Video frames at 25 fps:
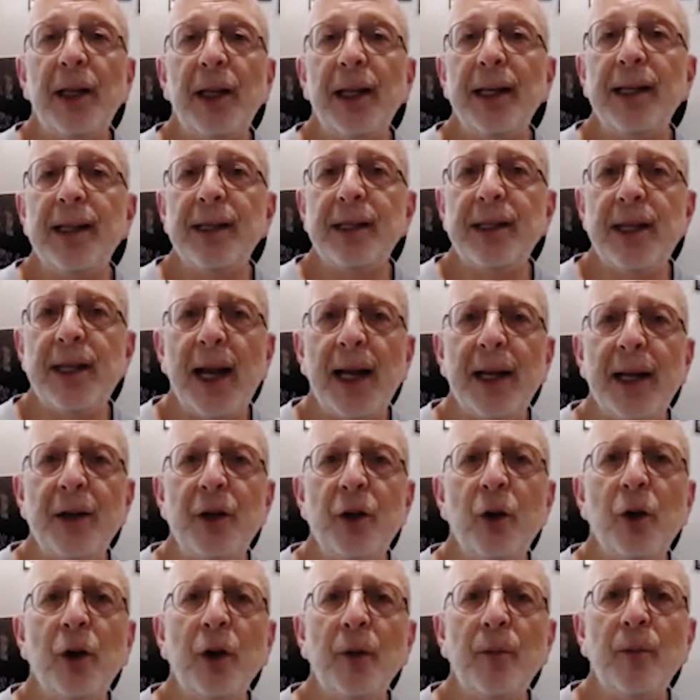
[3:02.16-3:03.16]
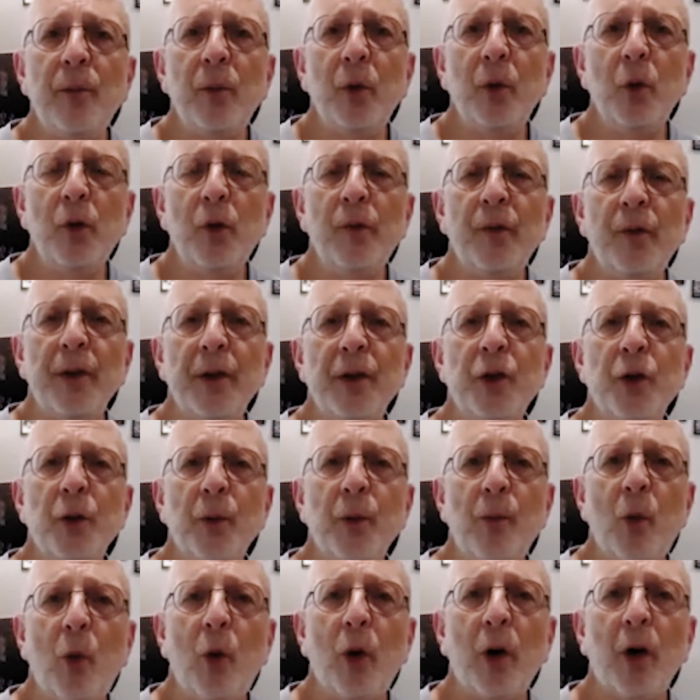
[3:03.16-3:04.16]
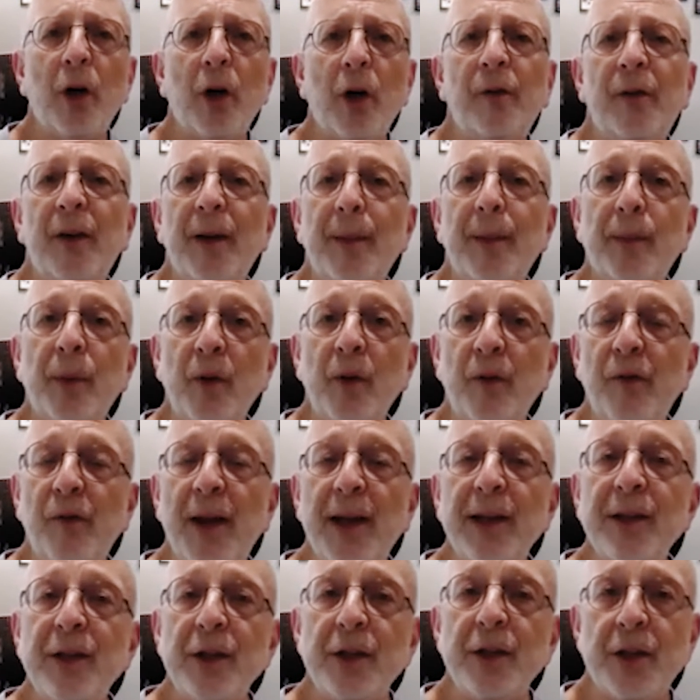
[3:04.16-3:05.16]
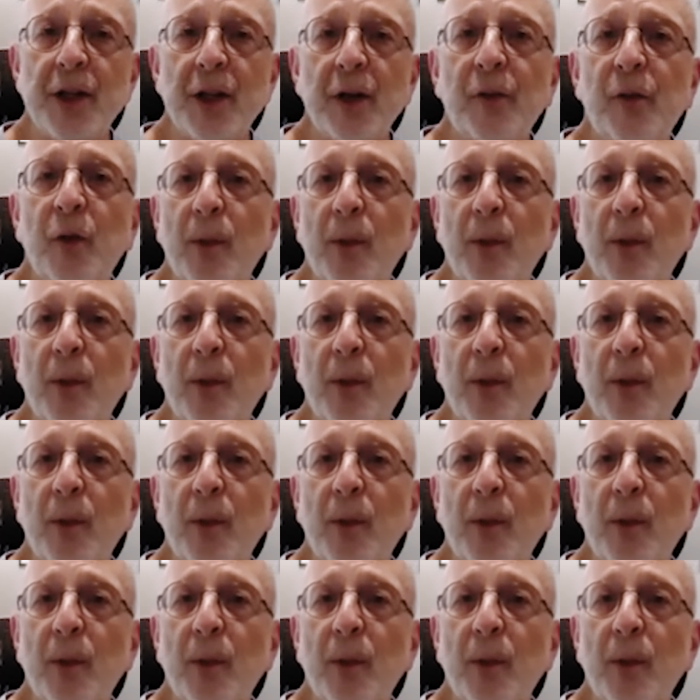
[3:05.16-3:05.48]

Instead, you can move into more of a preventative